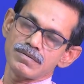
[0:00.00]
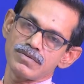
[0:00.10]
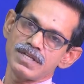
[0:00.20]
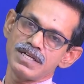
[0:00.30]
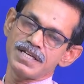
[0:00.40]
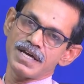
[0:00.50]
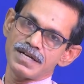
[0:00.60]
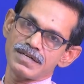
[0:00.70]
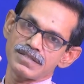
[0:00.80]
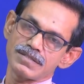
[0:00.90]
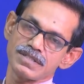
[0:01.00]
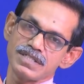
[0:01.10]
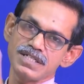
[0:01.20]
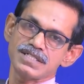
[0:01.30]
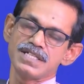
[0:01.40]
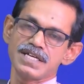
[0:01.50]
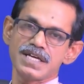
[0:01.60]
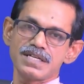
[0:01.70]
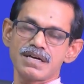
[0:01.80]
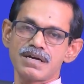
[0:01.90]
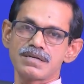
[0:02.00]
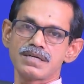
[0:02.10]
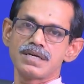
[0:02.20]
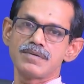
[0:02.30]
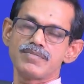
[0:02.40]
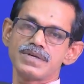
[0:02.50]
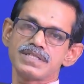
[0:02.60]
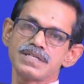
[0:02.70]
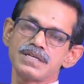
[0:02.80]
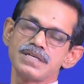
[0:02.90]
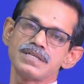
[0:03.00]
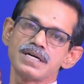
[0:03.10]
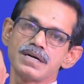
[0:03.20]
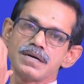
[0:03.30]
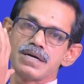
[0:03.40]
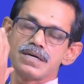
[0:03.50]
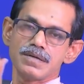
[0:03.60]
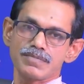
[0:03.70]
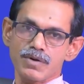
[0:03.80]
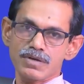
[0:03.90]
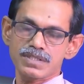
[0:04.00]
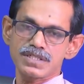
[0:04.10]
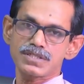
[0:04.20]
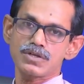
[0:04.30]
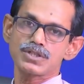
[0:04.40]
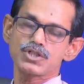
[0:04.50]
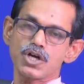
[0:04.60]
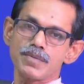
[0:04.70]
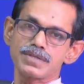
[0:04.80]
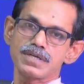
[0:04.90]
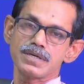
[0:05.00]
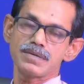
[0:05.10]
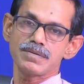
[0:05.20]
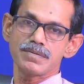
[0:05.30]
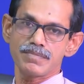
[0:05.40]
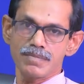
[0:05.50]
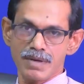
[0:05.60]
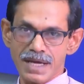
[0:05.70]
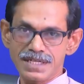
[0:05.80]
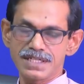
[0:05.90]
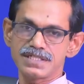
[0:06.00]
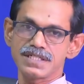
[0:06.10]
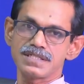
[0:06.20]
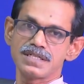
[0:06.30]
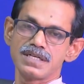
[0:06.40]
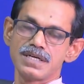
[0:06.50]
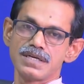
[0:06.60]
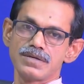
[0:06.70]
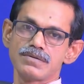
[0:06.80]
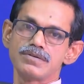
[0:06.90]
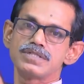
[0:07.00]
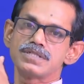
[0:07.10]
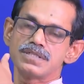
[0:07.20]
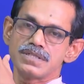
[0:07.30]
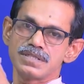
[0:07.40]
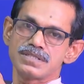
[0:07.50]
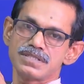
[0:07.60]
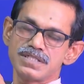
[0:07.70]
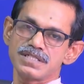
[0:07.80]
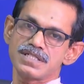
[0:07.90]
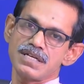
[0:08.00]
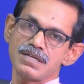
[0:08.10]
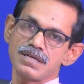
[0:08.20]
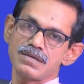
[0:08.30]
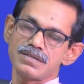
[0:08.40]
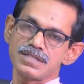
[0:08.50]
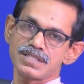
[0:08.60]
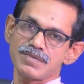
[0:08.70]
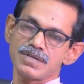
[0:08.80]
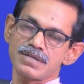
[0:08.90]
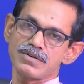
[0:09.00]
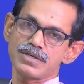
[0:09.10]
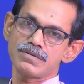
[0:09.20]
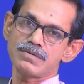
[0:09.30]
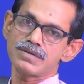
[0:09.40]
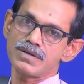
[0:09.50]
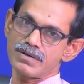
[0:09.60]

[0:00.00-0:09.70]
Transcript: with the ligand. So, these ligand are basically the processed or chopped antigen which is T cell receptor going to